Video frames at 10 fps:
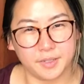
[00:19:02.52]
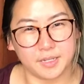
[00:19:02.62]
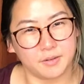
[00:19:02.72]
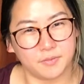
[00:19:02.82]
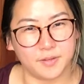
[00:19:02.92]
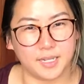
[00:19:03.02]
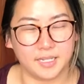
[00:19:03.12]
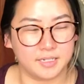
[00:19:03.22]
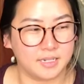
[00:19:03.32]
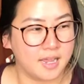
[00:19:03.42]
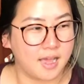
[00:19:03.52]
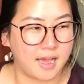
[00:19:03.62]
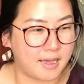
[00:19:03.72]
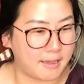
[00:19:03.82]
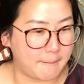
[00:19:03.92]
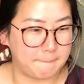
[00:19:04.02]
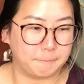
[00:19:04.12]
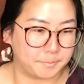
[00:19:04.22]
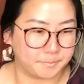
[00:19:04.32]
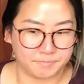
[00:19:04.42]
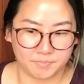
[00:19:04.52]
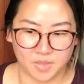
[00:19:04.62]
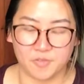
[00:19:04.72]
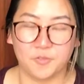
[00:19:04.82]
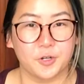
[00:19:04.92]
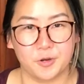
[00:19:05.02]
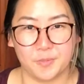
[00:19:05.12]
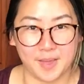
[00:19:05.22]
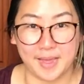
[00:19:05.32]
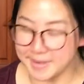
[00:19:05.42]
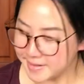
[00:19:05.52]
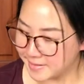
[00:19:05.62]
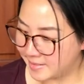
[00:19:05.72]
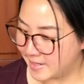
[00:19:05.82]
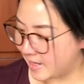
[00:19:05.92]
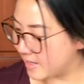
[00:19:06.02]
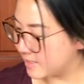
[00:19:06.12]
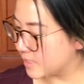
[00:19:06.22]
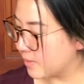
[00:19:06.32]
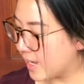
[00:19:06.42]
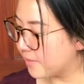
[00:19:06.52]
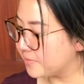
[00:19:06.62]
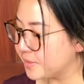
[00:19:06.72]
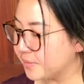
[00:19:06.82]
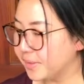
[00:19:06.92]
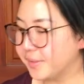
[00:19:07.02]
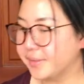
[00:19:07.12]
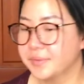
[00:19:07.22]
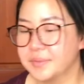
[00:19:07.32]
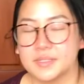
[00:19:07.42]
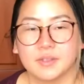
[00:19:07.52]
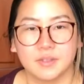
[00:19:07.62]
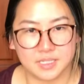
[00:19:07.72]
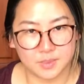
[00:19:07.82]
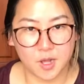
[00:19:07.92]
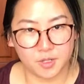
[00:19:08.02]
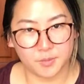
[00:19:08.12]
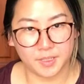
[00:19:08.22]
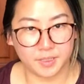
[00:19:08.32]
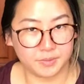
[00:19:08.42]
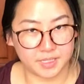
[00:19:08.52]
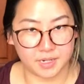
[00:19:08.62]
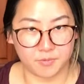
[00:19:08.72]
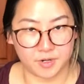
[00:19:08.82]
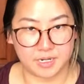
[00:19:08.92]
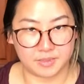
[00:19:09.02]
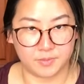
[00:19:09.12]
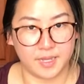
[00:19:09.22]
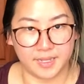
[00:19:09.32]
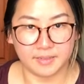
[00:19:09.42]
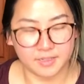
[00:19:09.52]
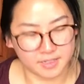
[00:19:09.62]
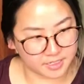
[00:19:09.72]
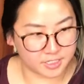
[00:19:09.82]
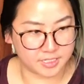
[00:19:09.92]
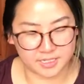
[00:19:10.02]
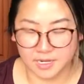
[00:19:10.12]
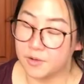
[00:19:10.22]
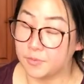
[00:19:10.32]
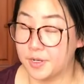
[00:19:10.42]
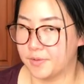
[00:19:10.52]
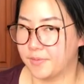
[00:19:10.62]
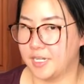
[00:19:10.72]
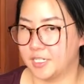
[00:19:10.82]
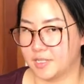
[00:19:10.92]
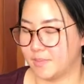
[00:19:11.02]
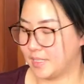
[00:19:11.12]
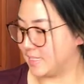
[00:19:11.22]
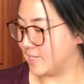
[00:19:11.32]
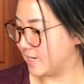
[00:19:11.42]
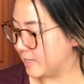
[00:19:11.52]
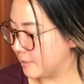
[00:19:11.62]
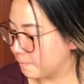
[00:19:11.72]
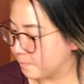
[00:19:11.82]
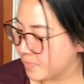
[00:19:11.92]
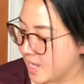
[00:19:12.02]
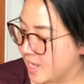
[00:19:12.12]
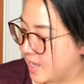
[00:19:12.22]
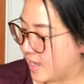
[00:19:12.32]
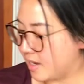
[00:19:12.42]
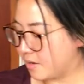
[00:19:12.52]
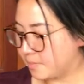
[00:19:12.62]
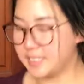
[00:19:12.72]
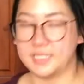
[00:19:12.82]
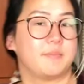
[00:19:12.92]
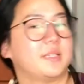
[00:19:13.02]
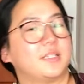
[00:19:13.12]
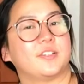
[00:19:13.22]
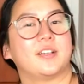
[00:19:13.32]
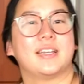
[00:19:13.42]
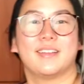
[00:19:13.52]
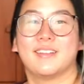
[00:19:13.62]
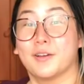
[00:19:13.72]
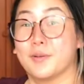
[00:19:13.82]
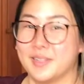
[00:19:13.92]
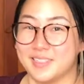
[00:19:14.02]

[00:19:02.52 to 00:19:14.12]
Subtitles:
that you'd find for your bed, and so I have 2 of those. Smaller pillows can work as well. You can just rearrange them as needed. And I'll be demonstrating going